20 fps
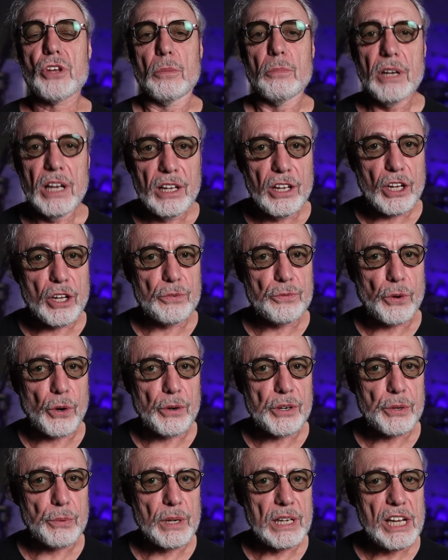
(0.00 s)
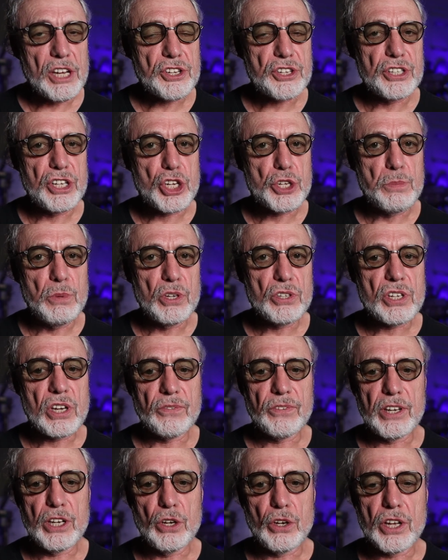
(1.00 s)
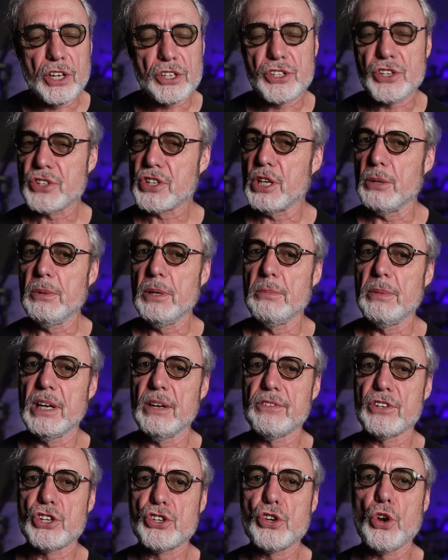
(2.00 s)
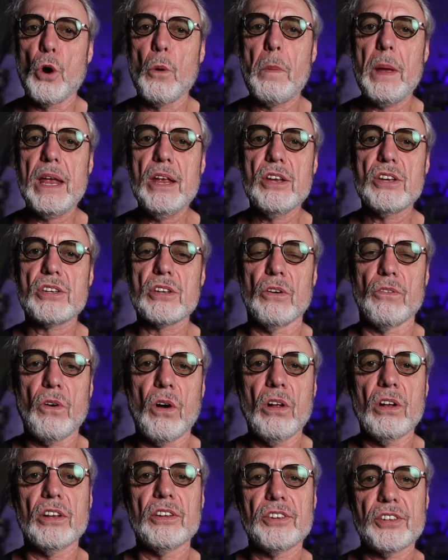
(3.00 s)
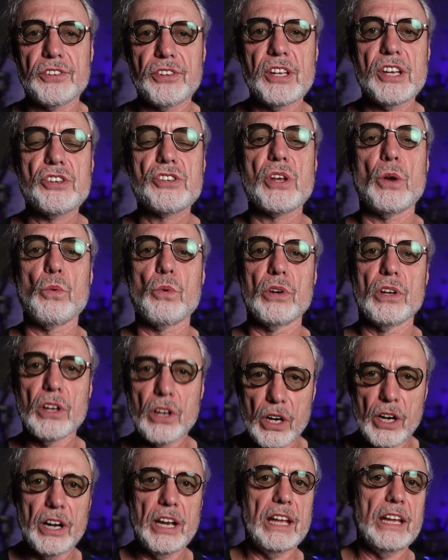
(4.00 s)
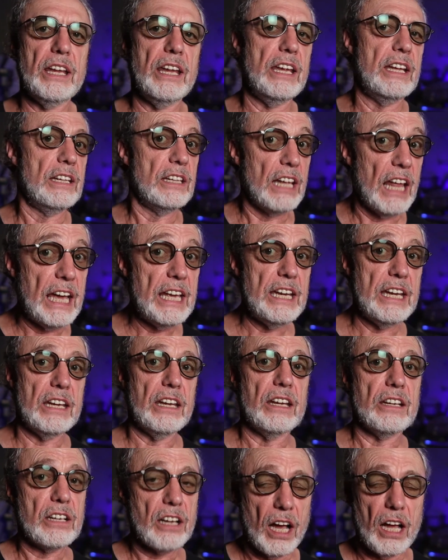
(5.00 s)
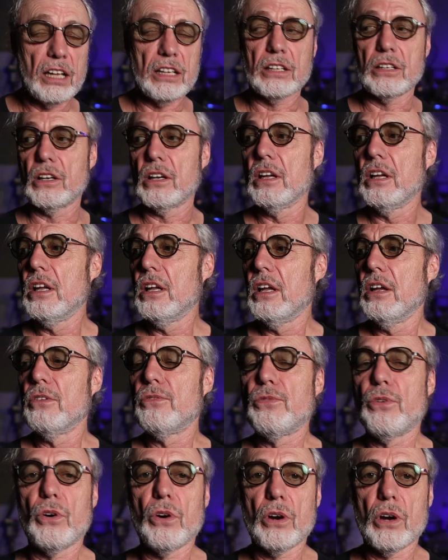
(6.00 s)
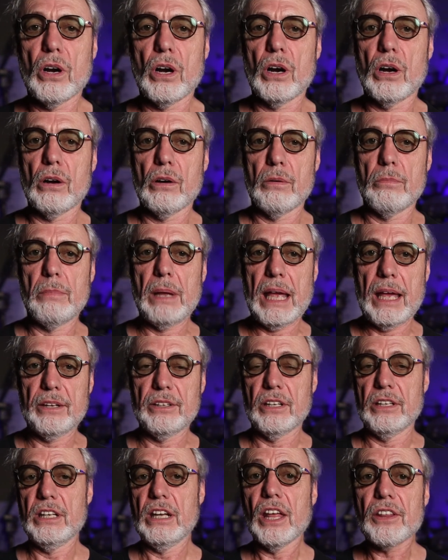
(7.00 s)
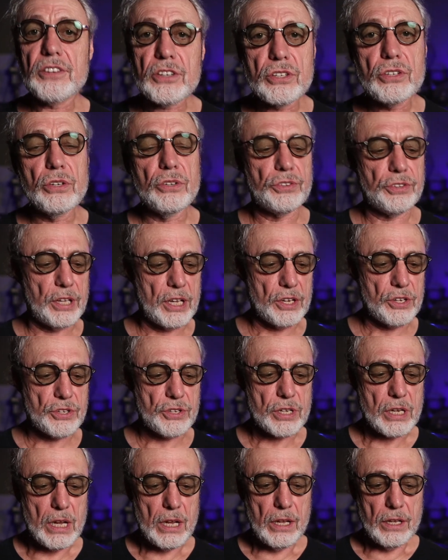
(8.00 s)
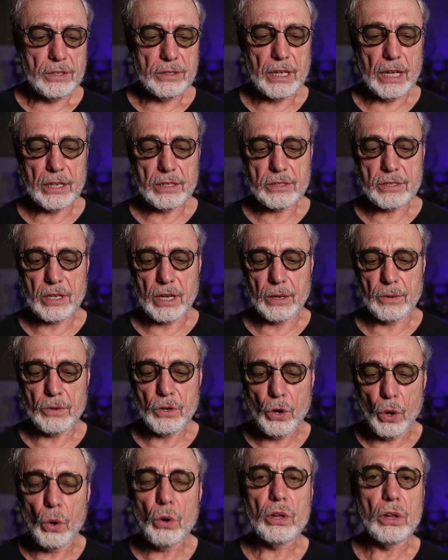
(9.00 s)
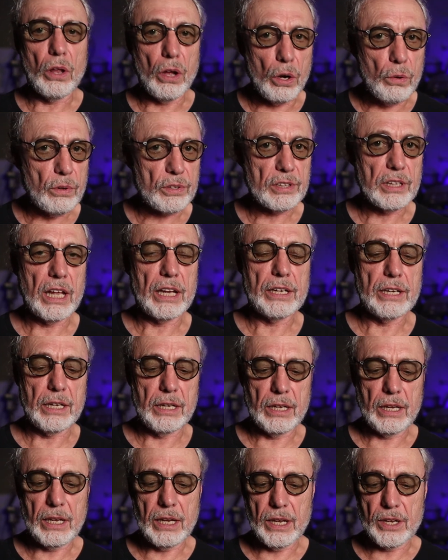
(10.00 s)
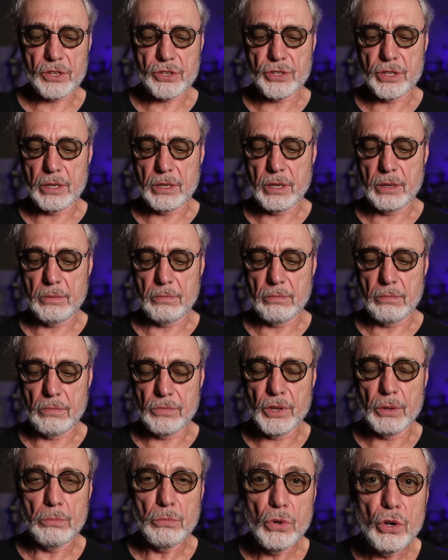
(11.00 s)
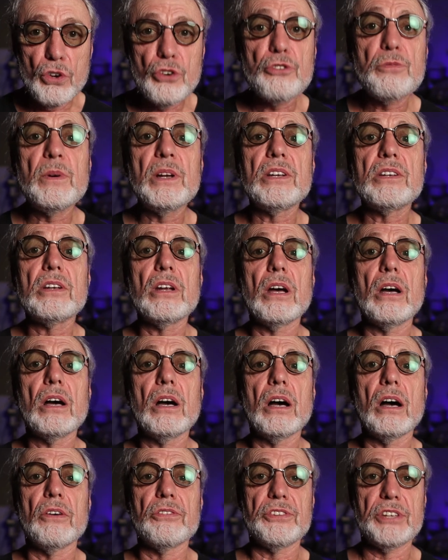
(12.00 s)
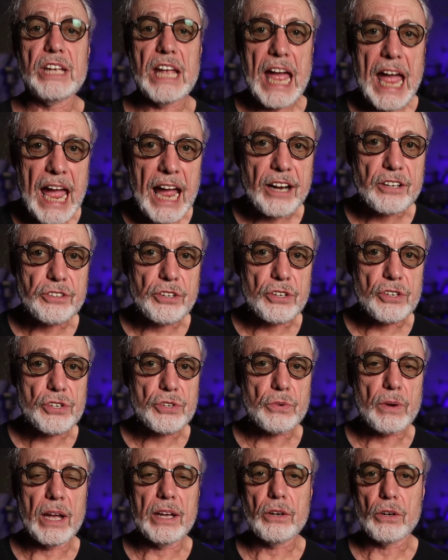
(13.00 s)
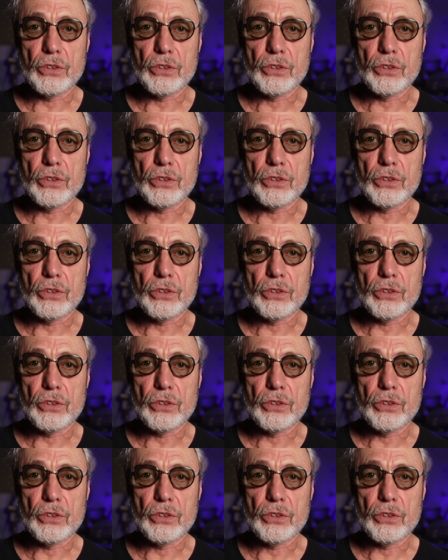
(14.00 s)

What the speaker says: I'm really looking forward to releasing this music video because it's going to be a bit of a showpiece of all of the things that we're learning in lighting and color for our band. And the other two things that go along with lighting is the movement of the actors, right?